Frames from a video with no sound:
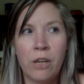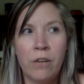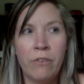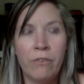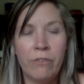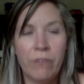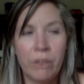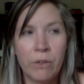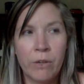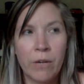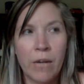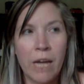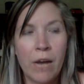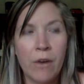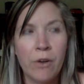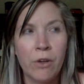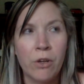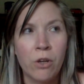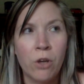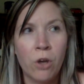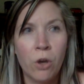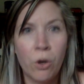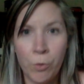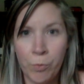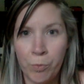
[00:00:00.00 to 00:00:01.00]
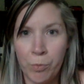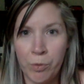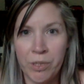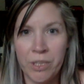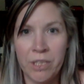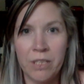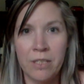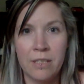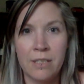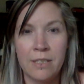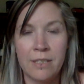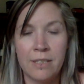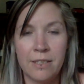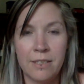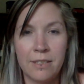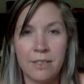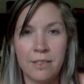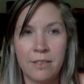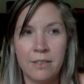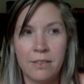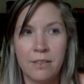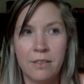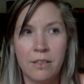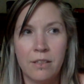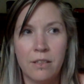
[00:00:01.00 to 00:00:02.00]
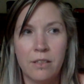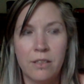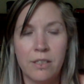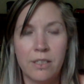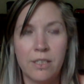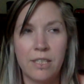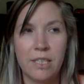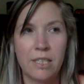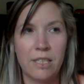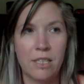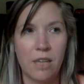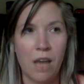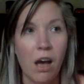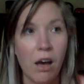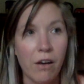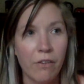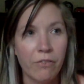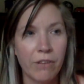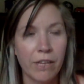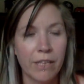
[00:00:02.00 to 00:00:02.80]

figure out how to cope with this stuff,